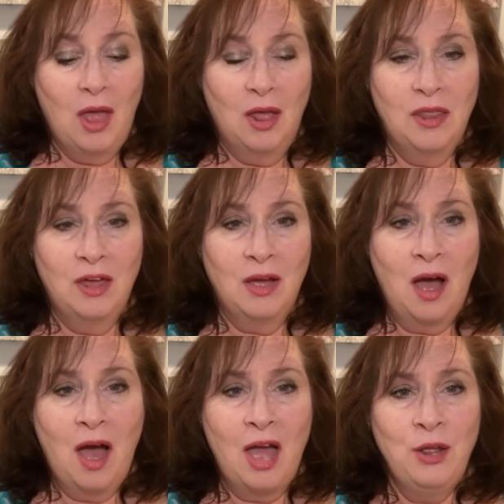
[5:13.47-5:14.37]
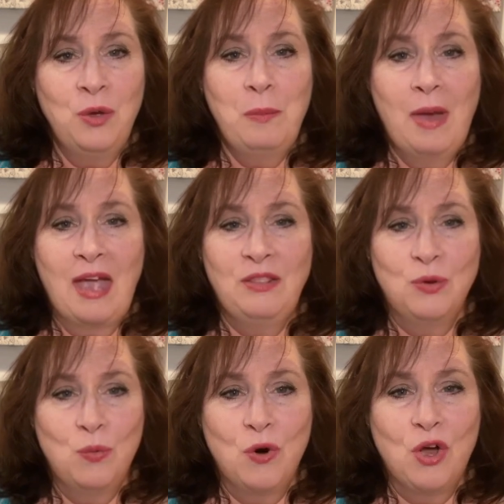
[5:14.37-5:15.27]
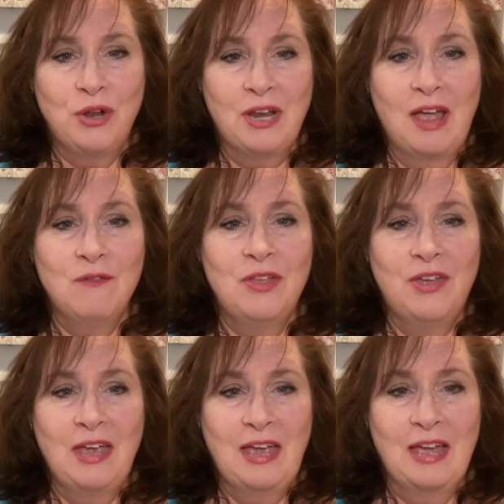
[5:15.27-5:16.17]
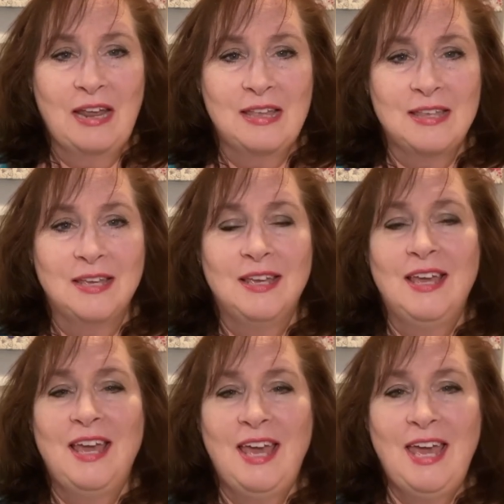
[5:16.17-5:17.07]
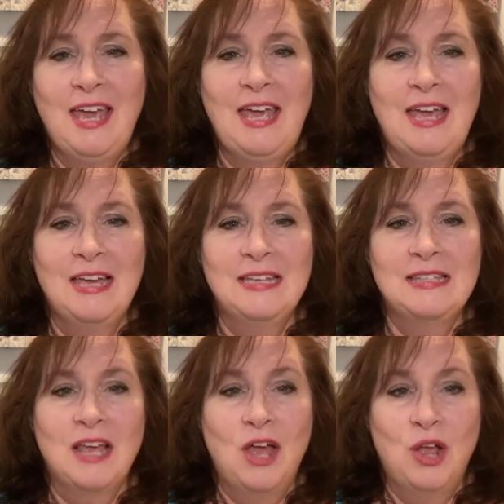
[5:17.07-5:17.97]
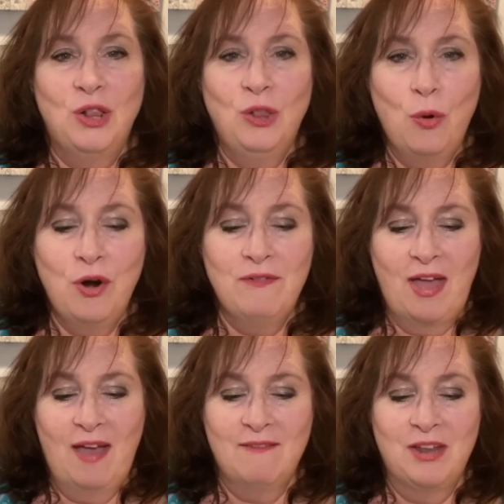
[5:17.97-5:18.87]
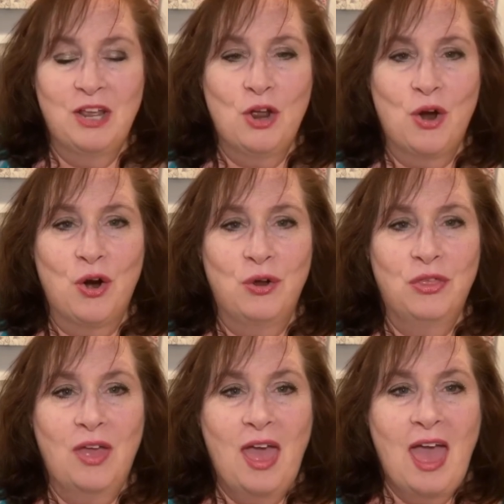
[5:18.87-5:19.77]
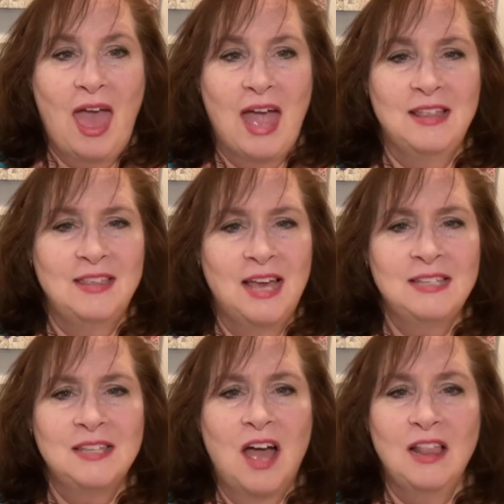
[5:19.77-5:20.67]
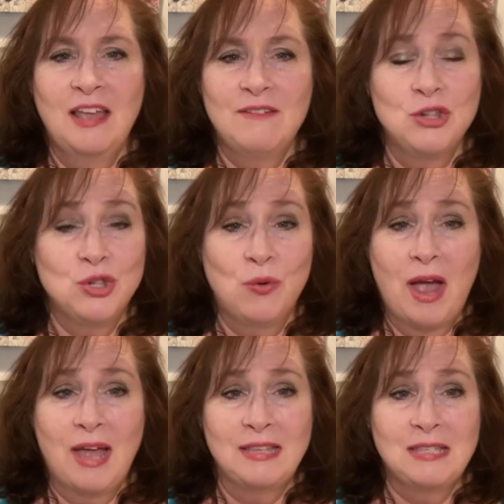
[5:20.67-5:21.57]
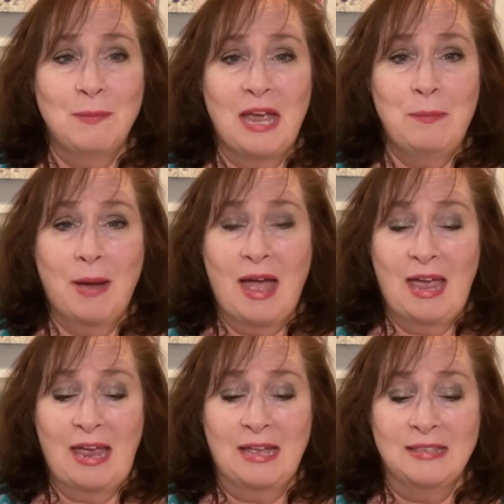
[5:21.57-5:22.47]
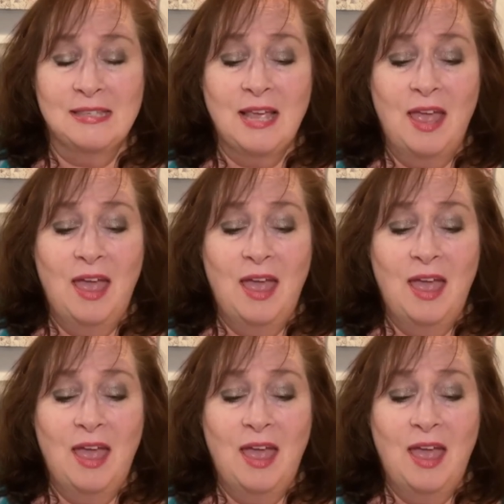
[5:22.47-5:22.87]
The God who made the world and everything in it, he is Lord of heaven and earth, and does not live in shrines made by hands.